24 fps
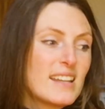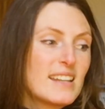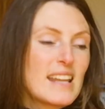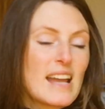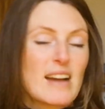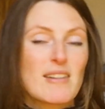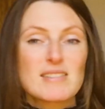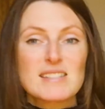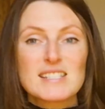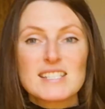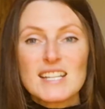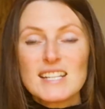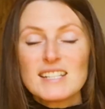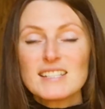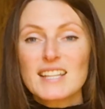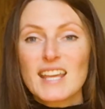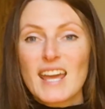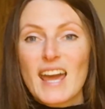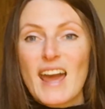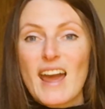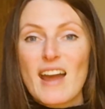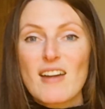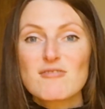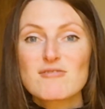Now I
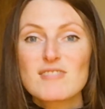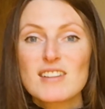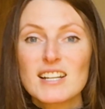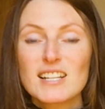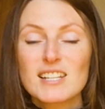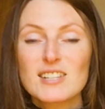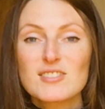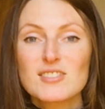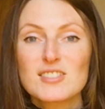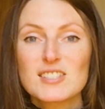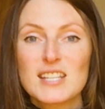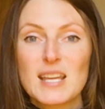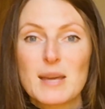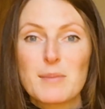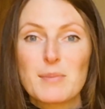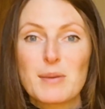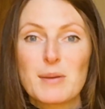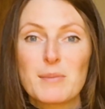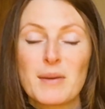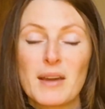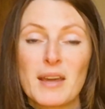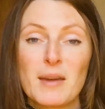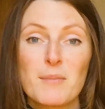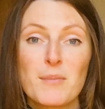did get a really good
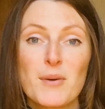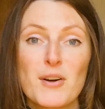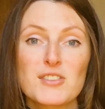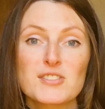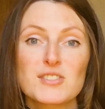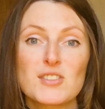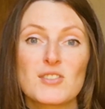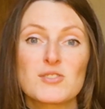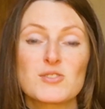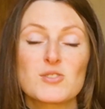tip in my inbox